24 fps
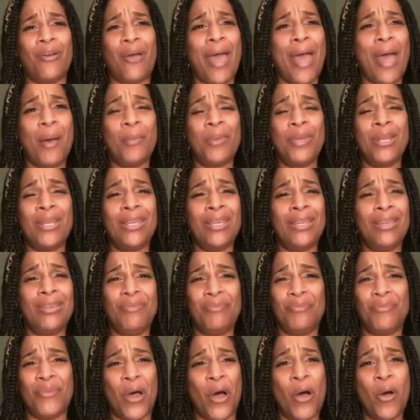many
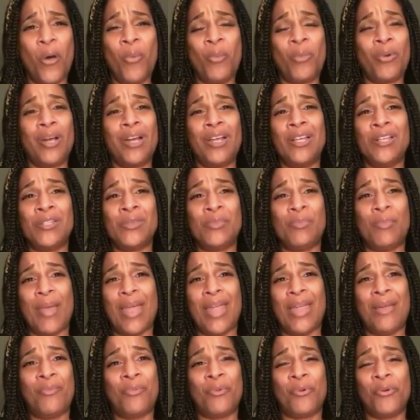home runs
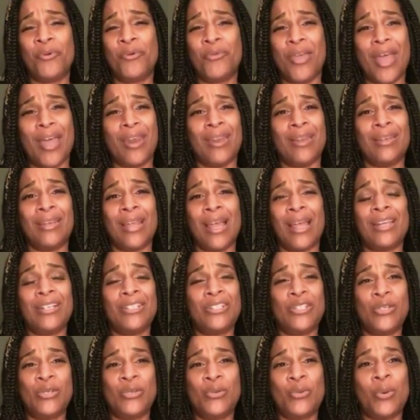Babe Ruth had in
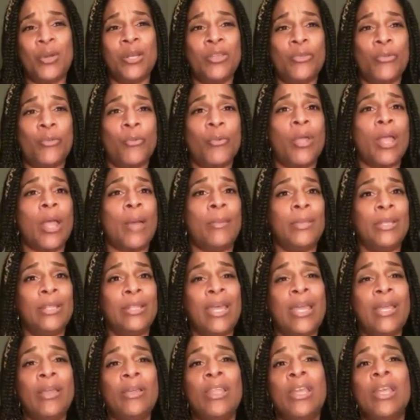1923. I mean,
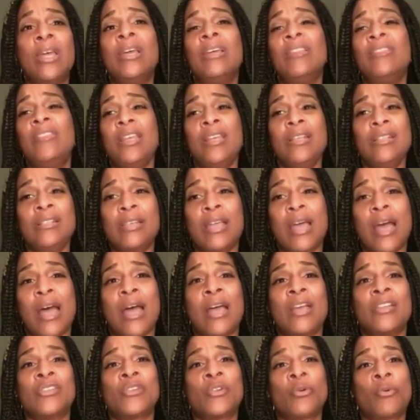these
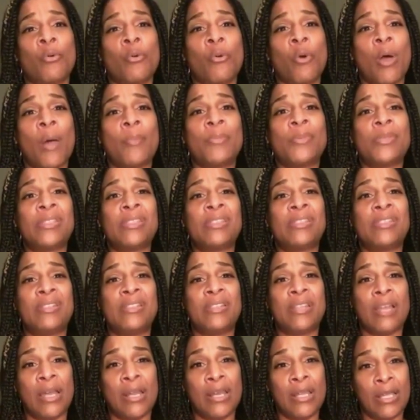guys grew up
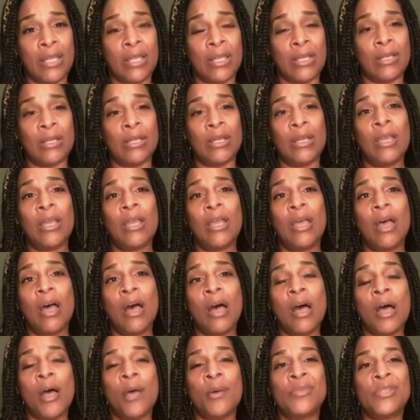studying
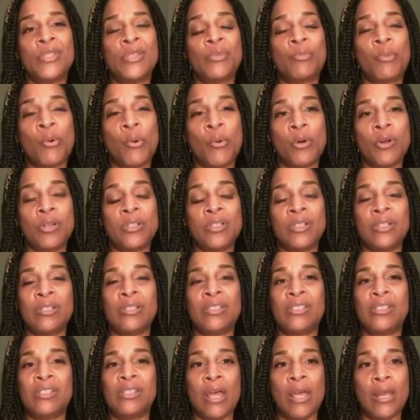sports and
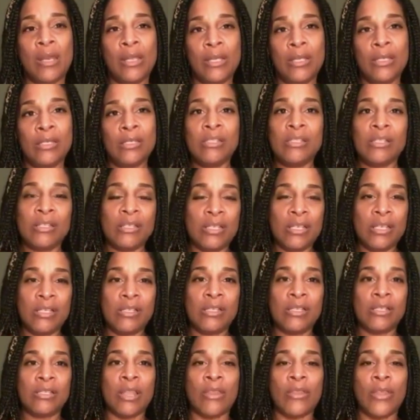studying
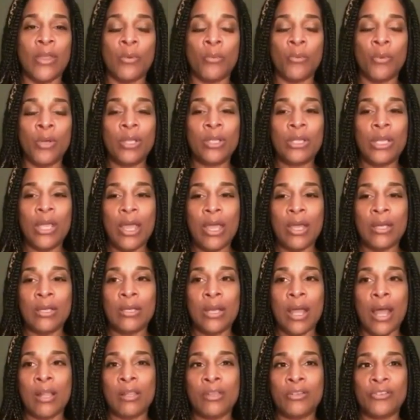statistics, and they really had
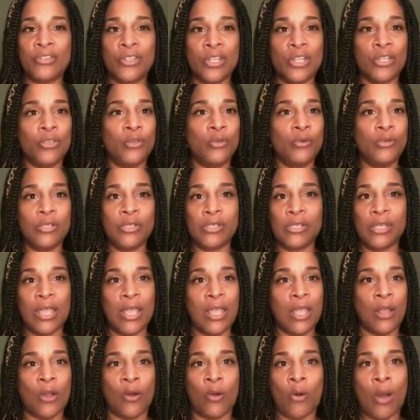knowledge that you just
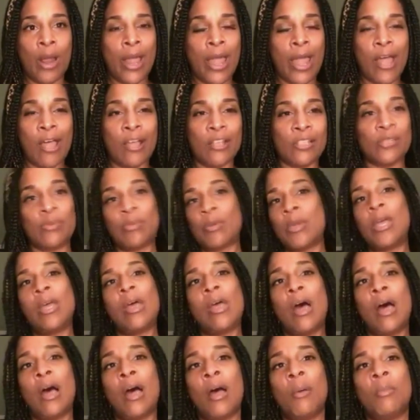can't grasp
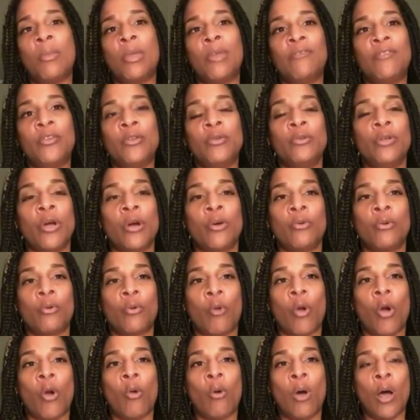if you don't
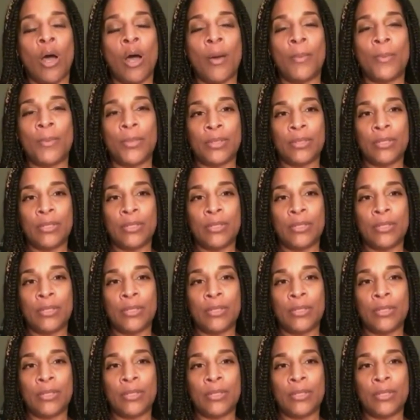grow up